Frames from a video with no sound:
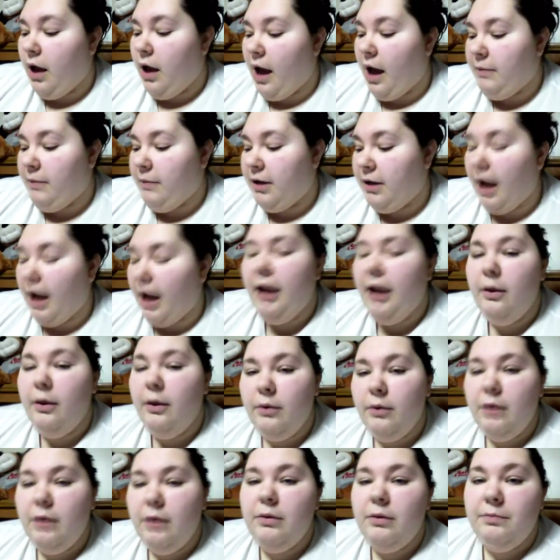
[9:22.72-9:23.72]
I mean, I
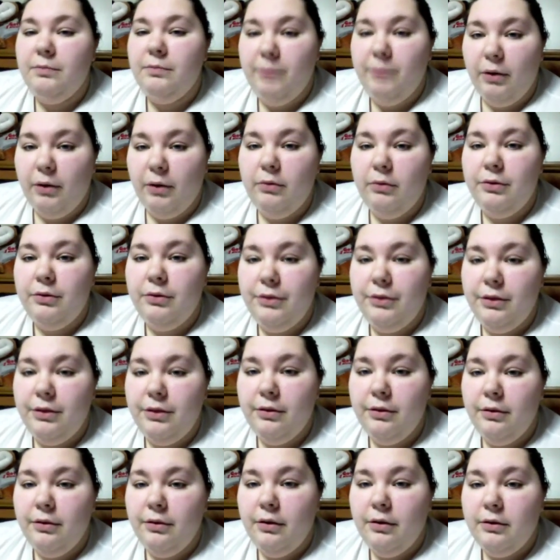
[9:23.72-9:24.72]
agree with
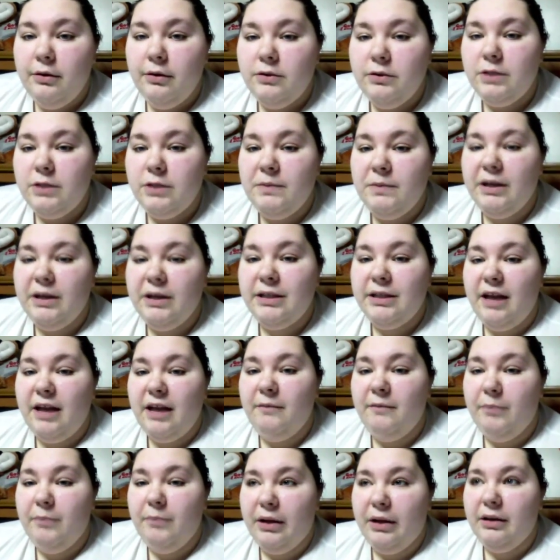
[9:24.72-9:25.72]
both just because
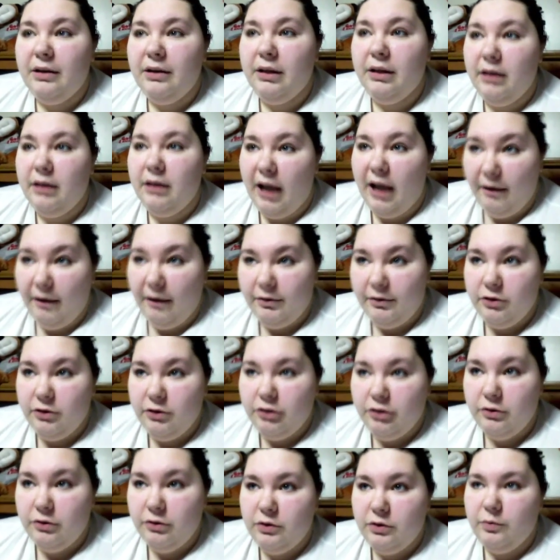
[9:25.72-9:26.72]
I've been in Gavin's
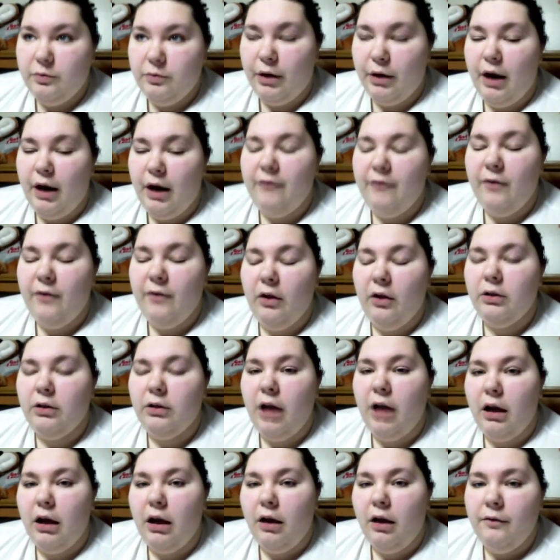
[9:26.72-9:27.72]
shoes where I felt
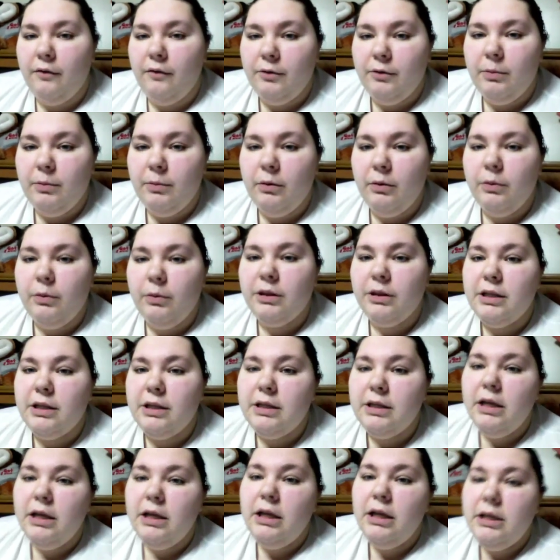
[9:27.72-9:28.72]
uncomfortable with
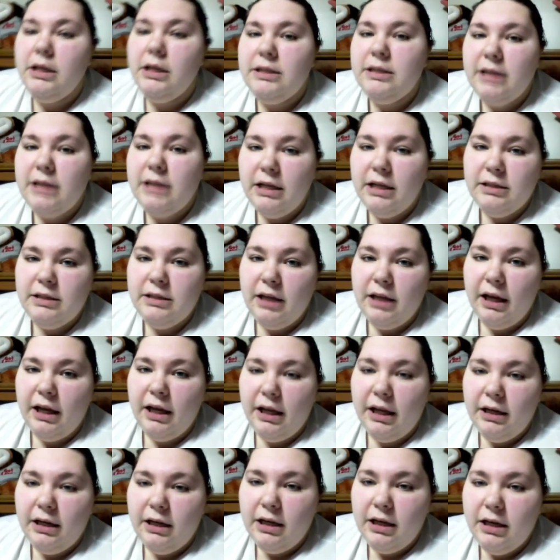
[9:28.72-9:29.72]
the skin
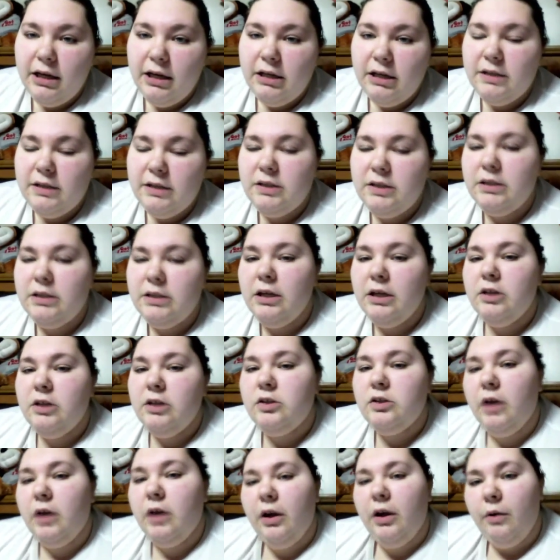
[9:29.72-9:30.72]
tightness.
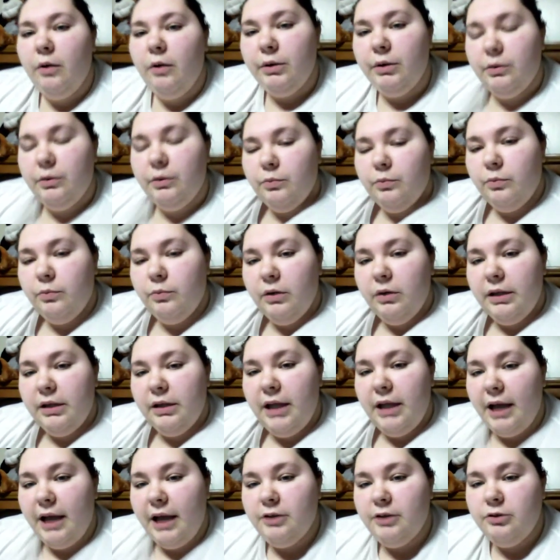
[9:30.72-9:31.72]
So I go with the
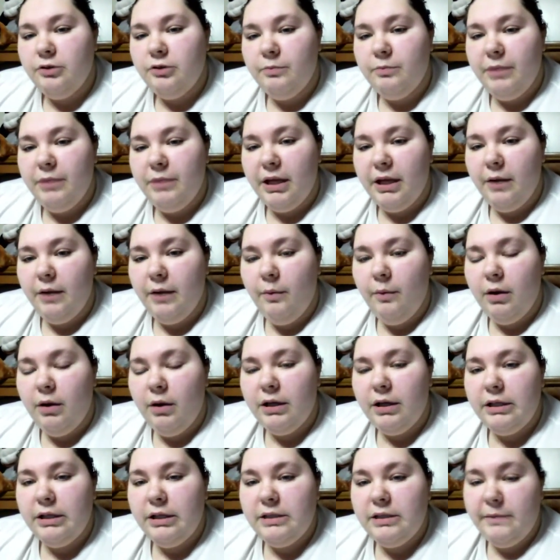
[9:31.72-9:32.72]
really extra big
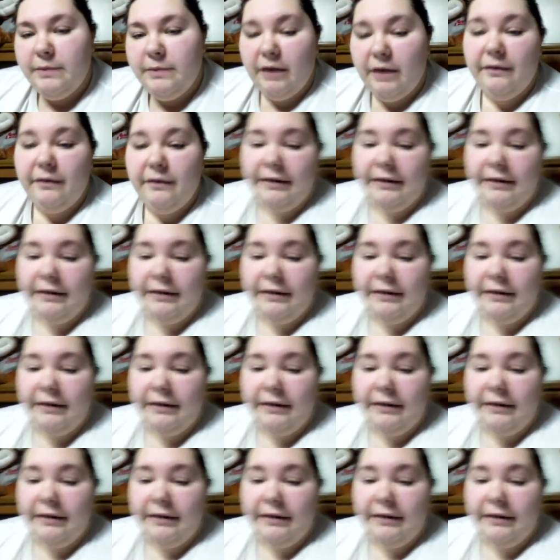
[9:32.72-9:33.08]
ones. Matter of